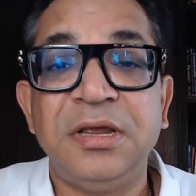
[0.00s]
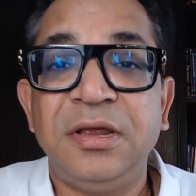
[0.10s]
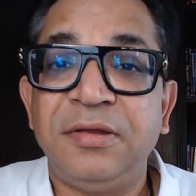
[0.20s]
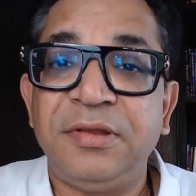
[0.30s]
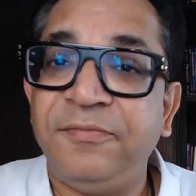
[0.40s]

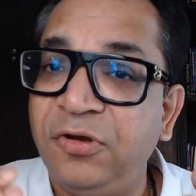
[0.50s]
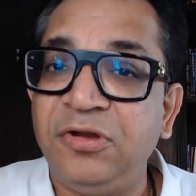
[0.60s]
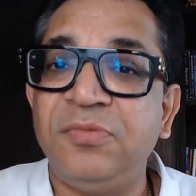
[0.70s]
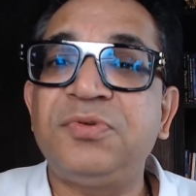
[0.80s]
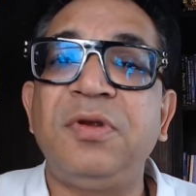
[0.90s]
The
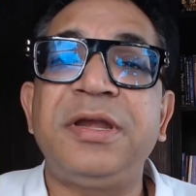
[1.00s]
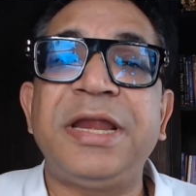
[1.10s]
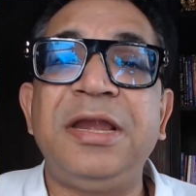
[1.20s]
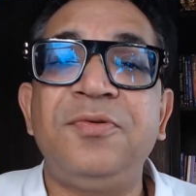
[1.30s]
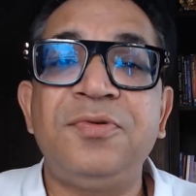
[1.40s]
volumes will
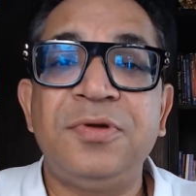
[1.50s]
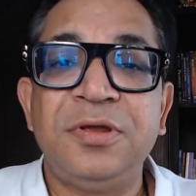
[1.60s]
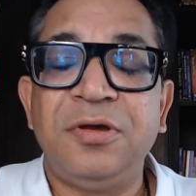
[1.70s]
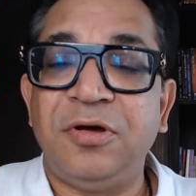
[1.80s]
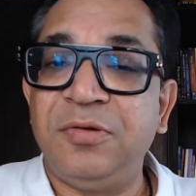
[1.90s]
tell you
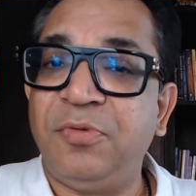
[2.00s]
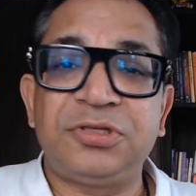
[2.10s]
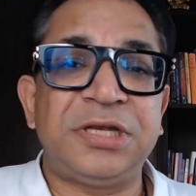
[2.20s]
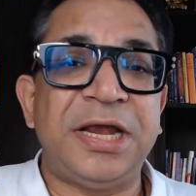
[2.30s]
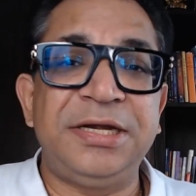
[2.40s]
on both
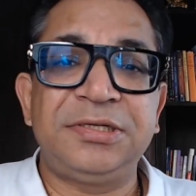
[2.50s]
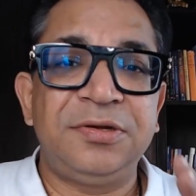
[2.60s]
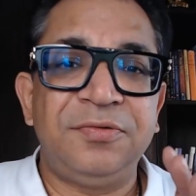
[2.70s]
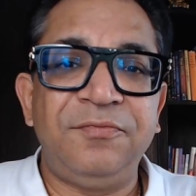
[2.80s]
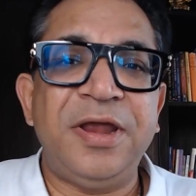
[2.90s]
sides
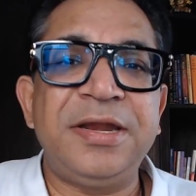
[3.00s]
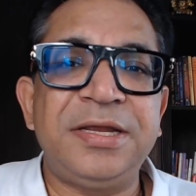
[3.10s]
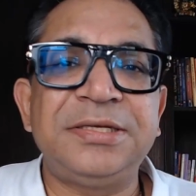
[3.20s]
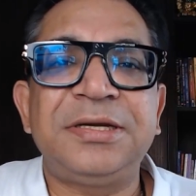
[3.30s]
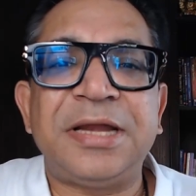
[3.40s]
when
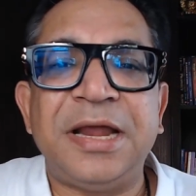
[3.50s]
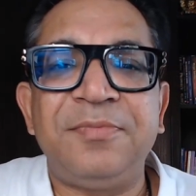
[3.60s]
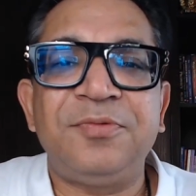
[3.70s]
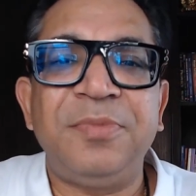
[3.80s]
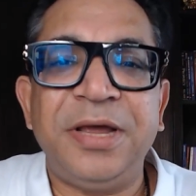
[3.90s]
is it time
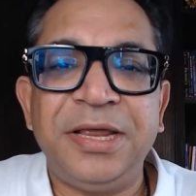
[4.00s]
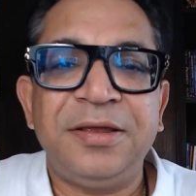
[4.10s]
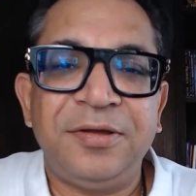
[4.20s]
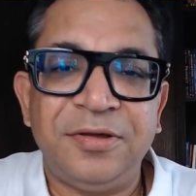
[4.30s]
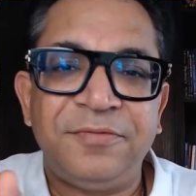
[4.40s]
to buy
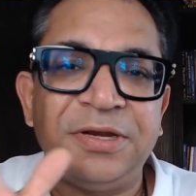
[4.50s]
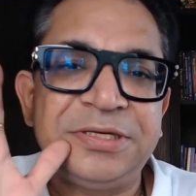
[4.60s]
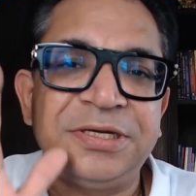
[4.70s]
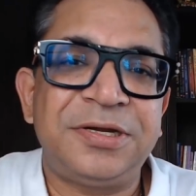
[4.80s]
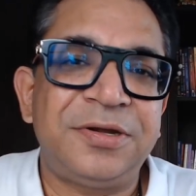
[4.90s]
or when is
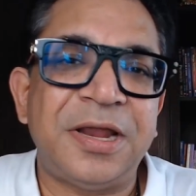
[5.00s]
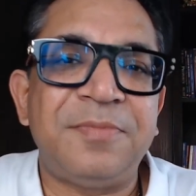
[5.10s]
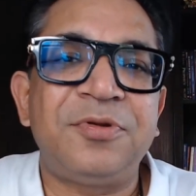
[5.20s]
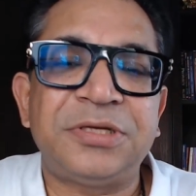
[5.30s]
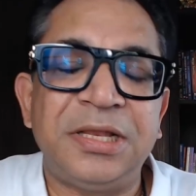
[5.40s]
it time
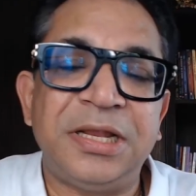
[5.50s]
to sell.